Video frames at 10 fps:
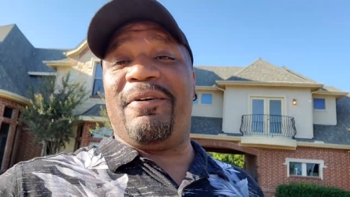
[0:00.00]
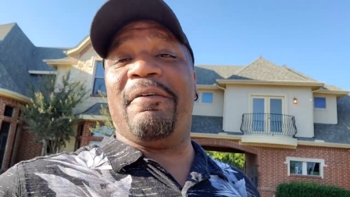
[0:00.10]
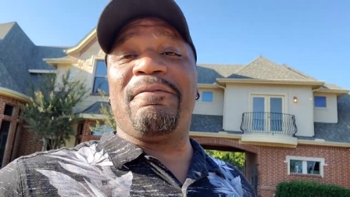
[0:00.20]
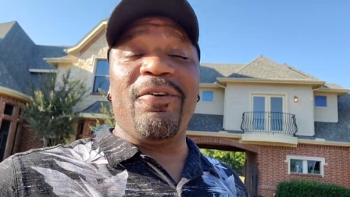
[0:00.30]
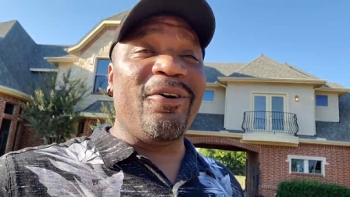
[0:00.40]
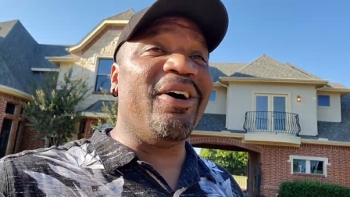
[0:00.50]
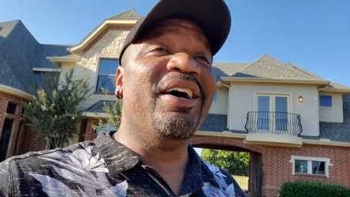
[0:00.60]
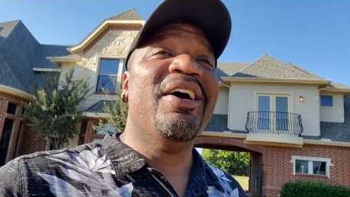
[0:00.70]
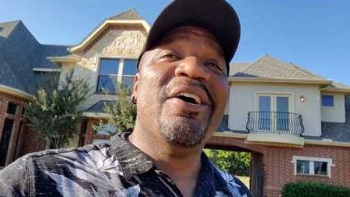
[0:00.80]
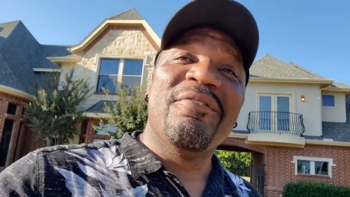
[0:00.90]
for,
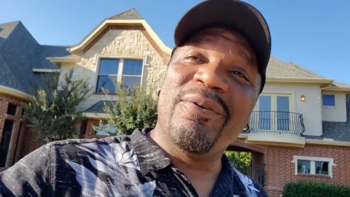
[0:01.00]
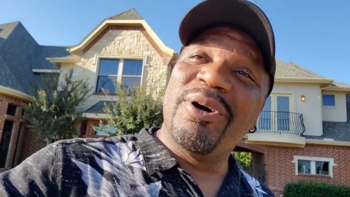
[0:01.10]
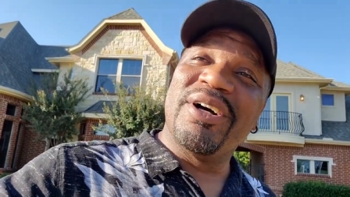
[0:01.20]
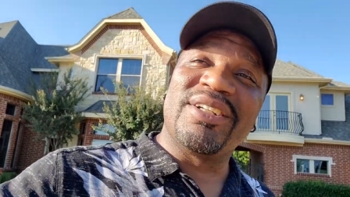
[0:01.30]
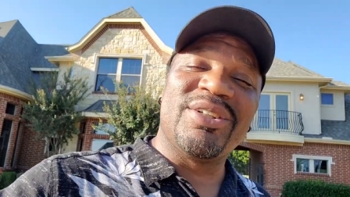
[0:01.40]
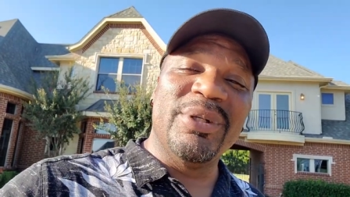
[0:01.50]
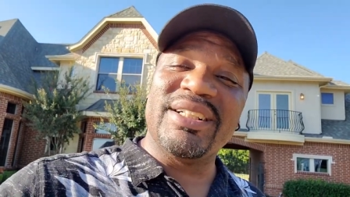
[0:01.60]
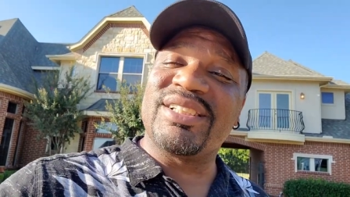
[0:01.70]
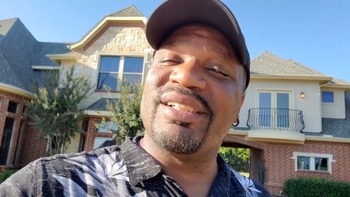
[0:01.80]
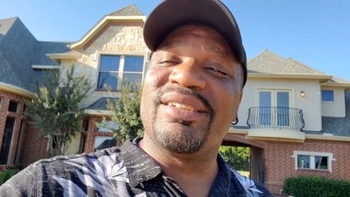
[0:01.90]
for
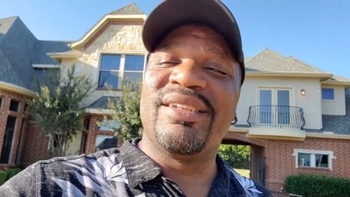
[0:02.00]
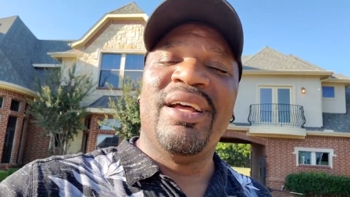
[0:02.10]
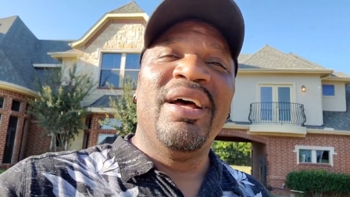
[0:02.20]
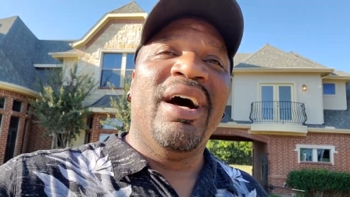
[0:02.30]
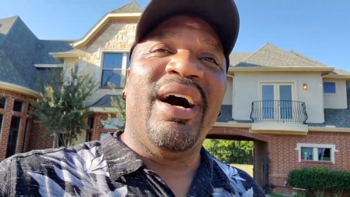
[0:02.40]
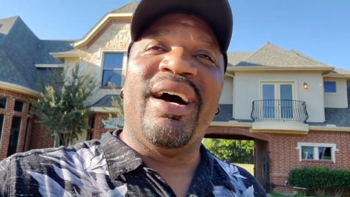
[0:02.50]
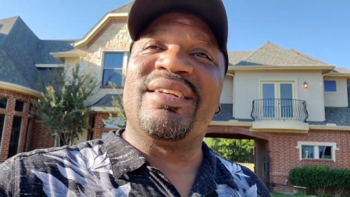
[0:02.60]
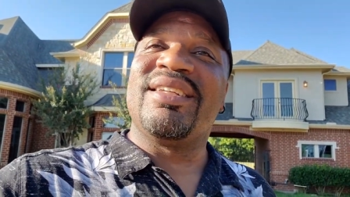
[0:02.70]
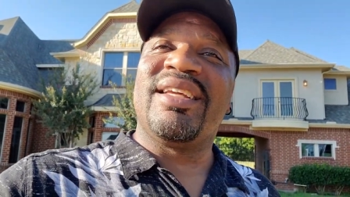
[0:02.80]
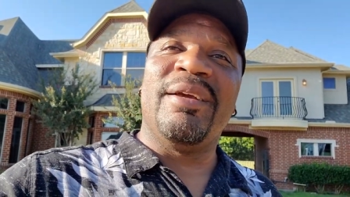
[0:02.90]
tuitions. Uh,
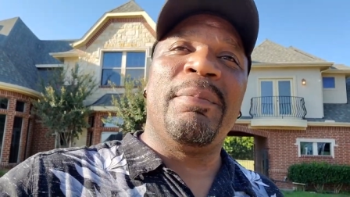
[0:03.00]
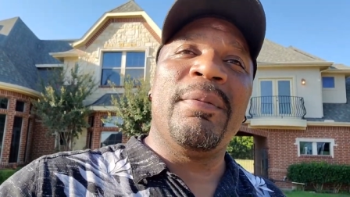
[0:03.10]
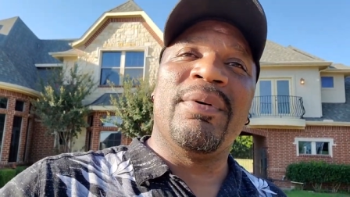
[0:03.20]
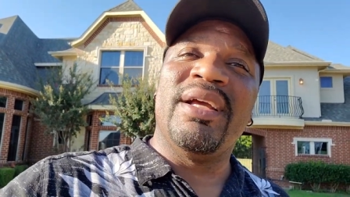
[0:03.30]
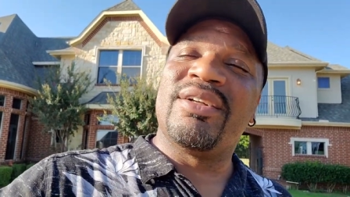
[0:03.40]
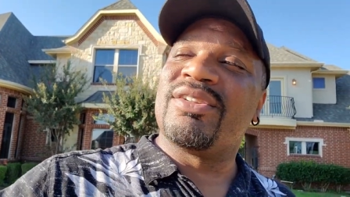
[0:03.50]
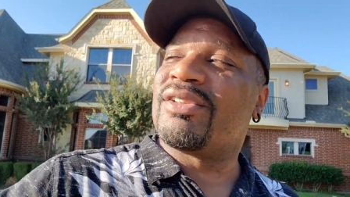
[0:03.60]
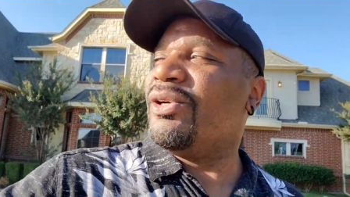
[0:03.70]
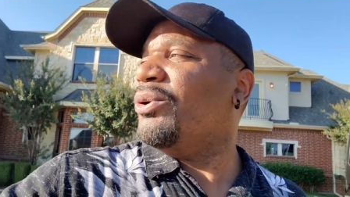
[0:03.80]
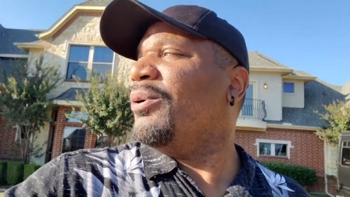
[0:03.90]
to get people into
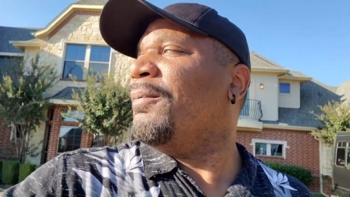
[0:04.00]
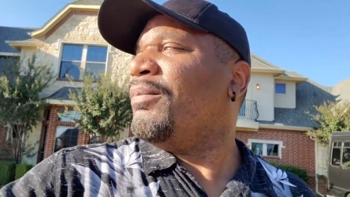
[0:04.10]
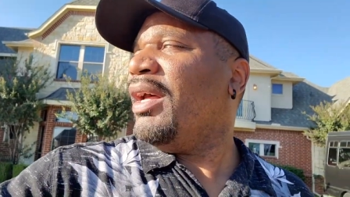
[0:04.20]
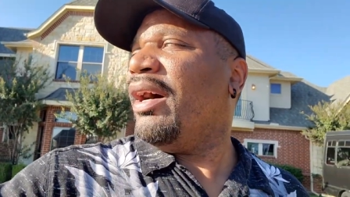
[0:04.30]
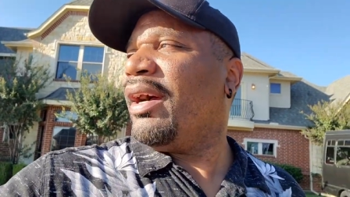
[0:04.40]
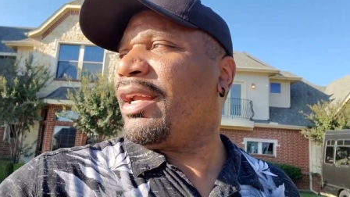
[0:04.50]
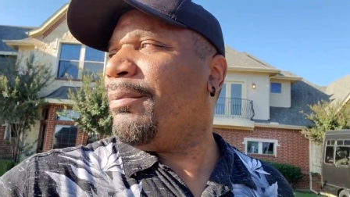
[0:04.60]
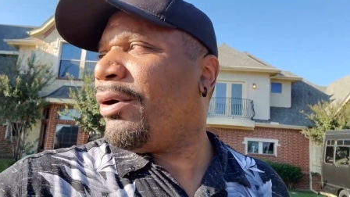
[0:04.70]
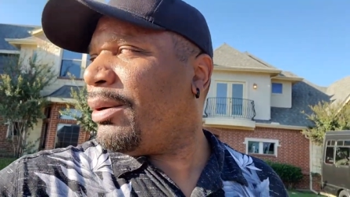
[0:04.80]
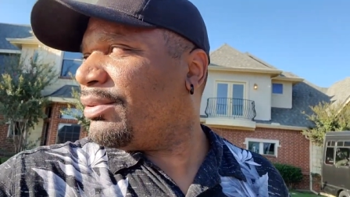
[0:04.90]
school, uh,
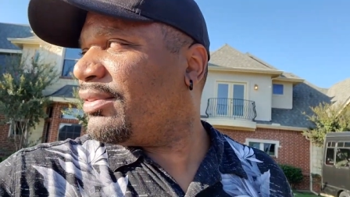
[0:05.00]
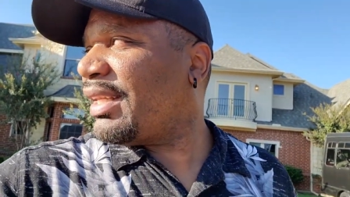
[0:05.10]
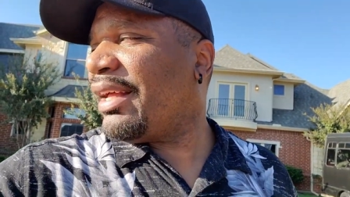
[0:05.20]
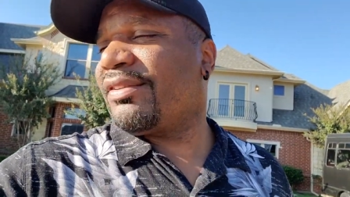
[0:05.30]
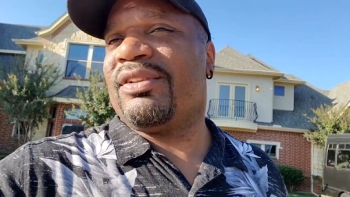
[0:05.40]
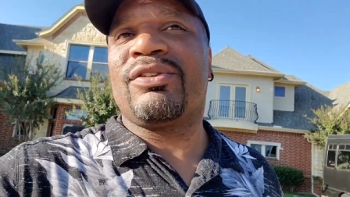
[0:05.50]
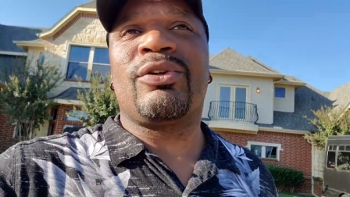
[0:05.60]
get barbers and stylists into